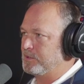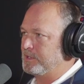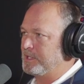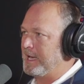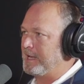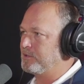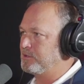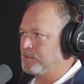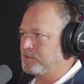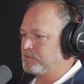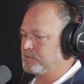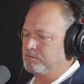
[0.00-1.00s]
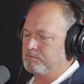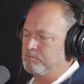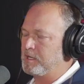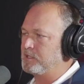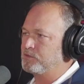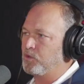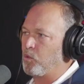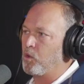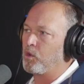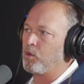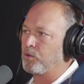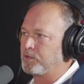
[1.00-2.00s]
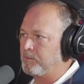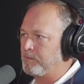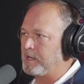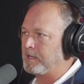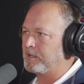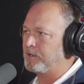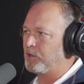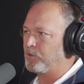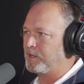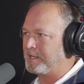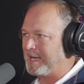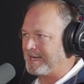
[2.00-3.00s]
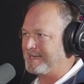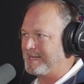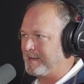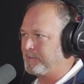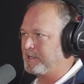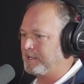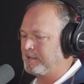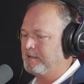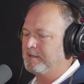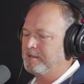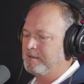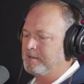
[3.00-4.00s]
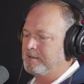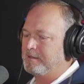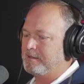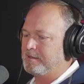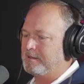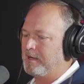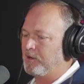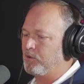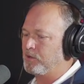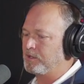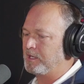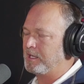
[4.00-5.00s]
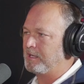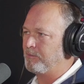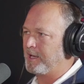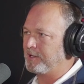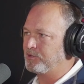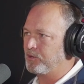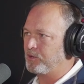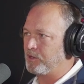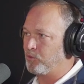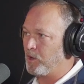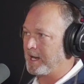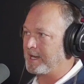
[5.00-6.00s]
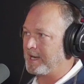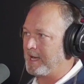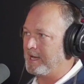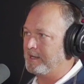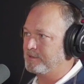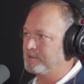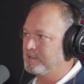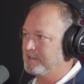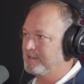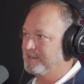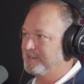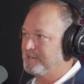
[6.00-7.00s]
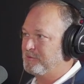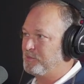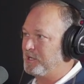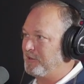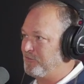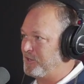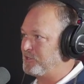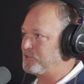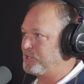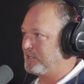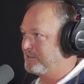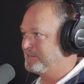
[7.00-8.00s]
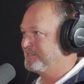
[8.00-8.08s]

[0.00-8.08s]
that just means the world to me to know that deputy, not only did he make sure he recognized, but he finished it.